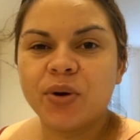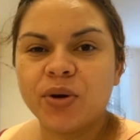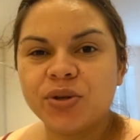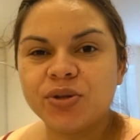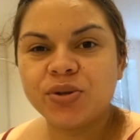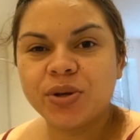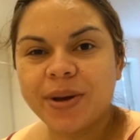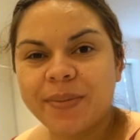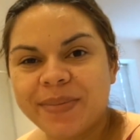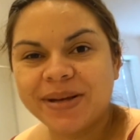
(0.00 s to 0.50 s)

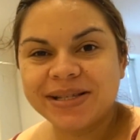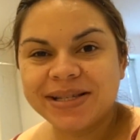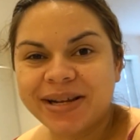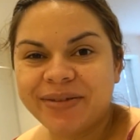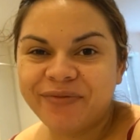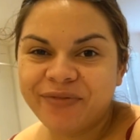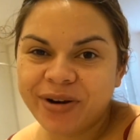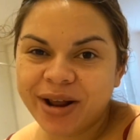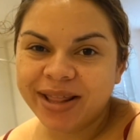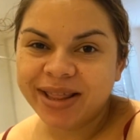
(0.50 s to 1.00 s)
going to get
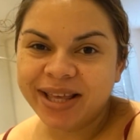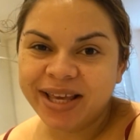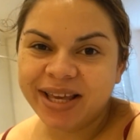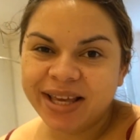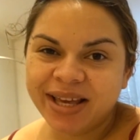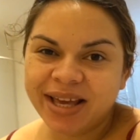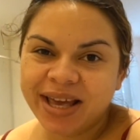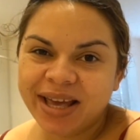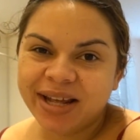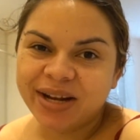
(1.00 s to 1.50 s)
myself
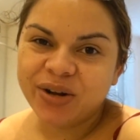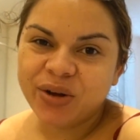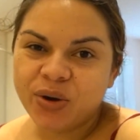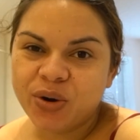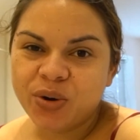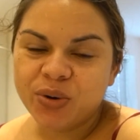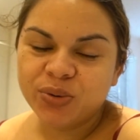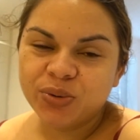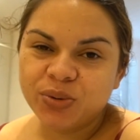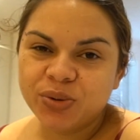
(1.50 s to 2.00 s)
ready and
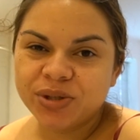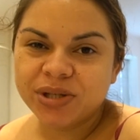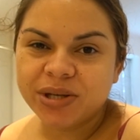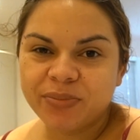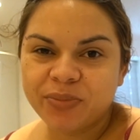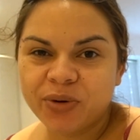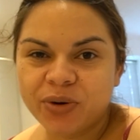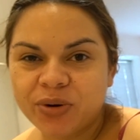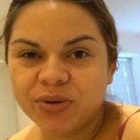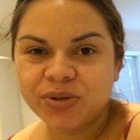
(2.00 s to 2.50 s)
go do
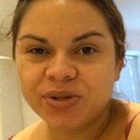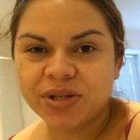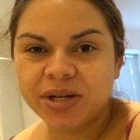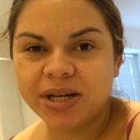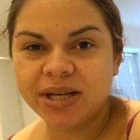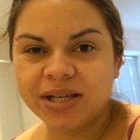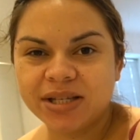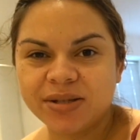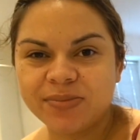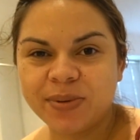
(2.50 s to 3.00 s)
some
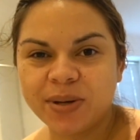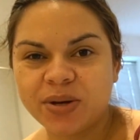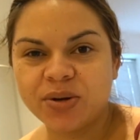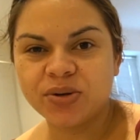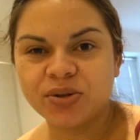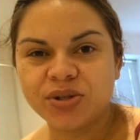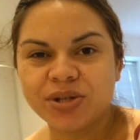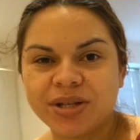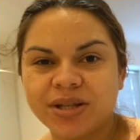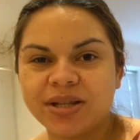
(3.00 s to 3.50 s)
groceries
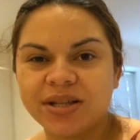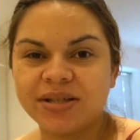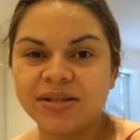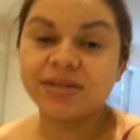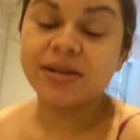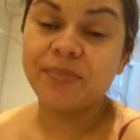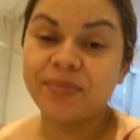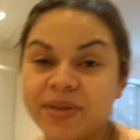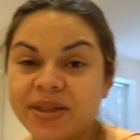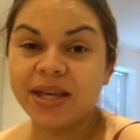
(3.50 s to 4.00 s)
because there's
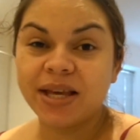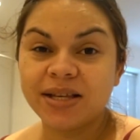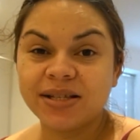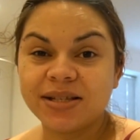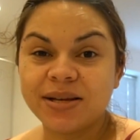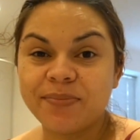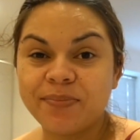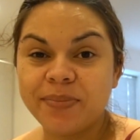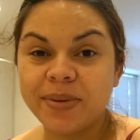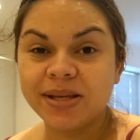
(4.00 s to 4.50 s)
some
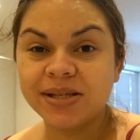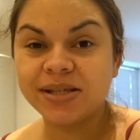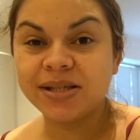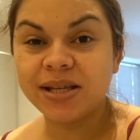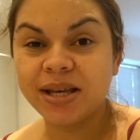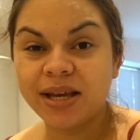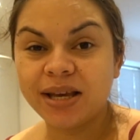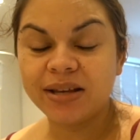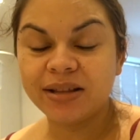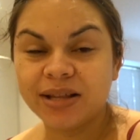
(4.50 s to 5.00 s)
things I'm
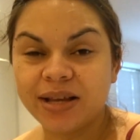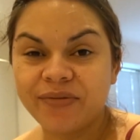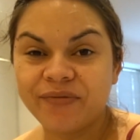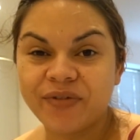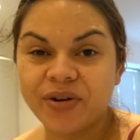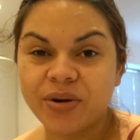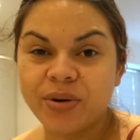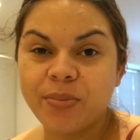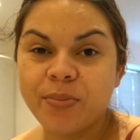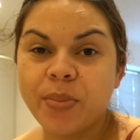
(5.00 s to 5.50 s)
missing. They're
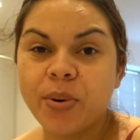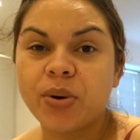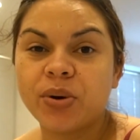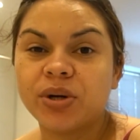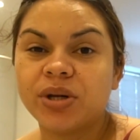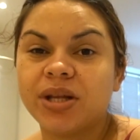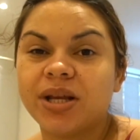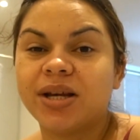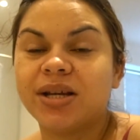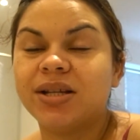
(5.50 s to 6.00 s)
very
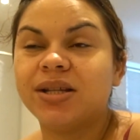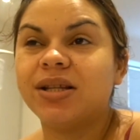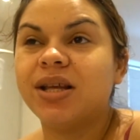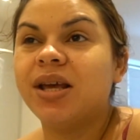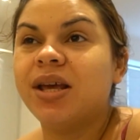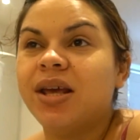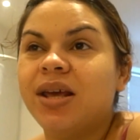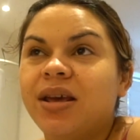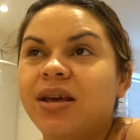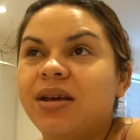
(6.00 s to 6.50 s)
important,
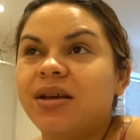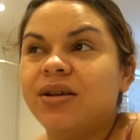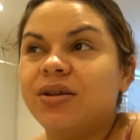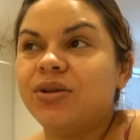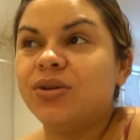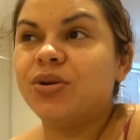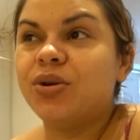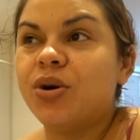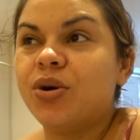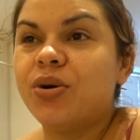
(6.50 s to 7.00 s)

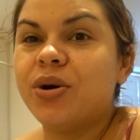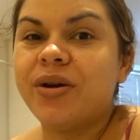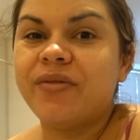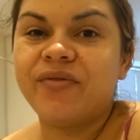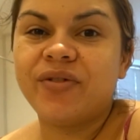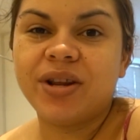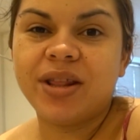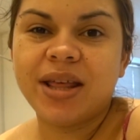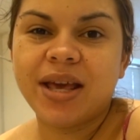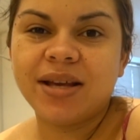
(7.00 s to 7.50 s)
you know,
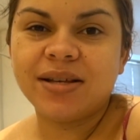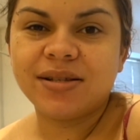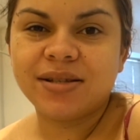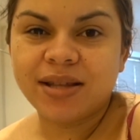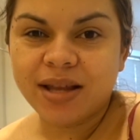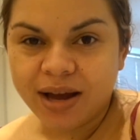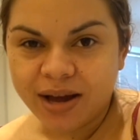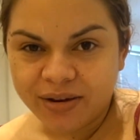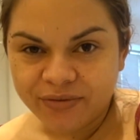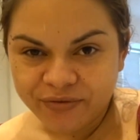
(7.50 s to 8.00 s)
everyday
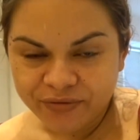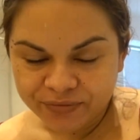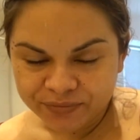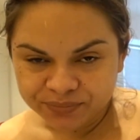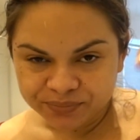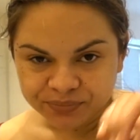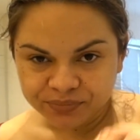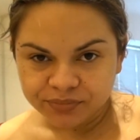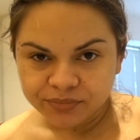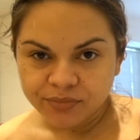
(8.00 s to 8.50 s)
stuff.
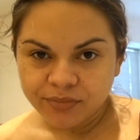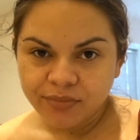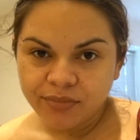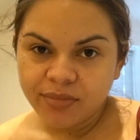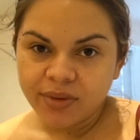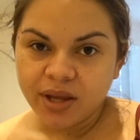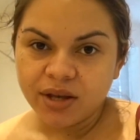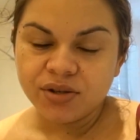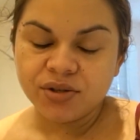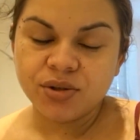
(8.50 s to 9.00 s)

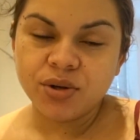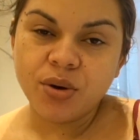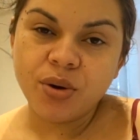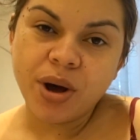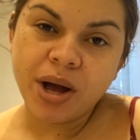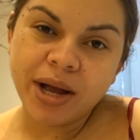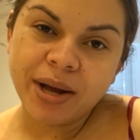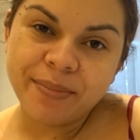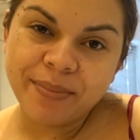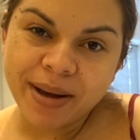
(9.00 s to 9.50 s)
So
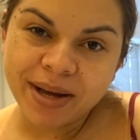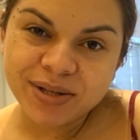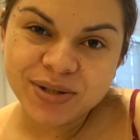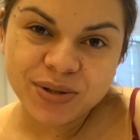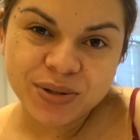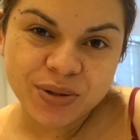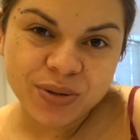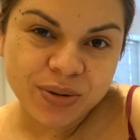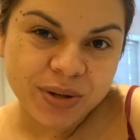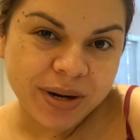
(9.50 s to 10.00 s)
I'll come back
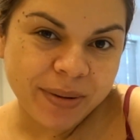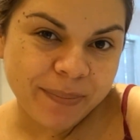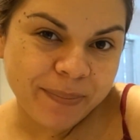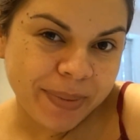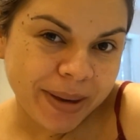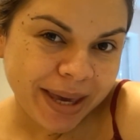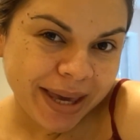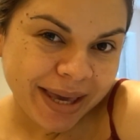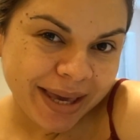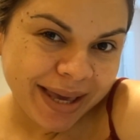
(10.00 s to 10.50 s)
to you in a
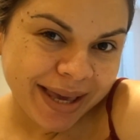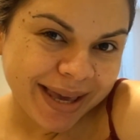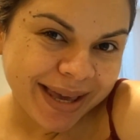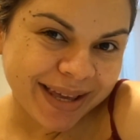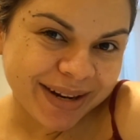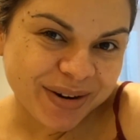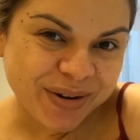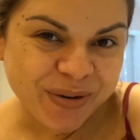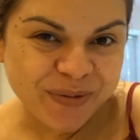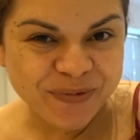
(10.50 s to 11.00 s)
bit
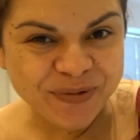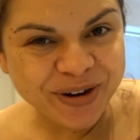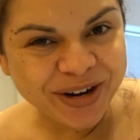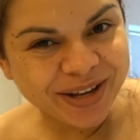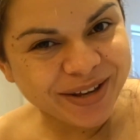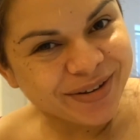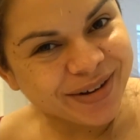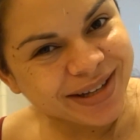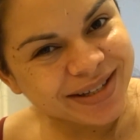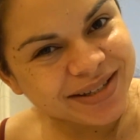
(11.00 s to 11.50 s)
and
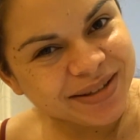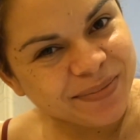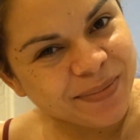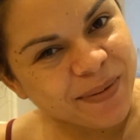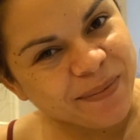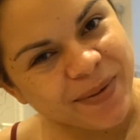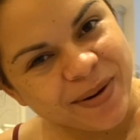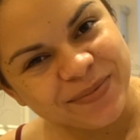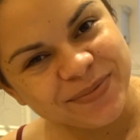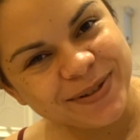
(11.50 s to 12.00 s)
hopefully you can see
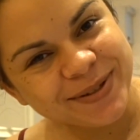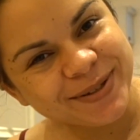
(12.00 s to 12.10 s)
my mom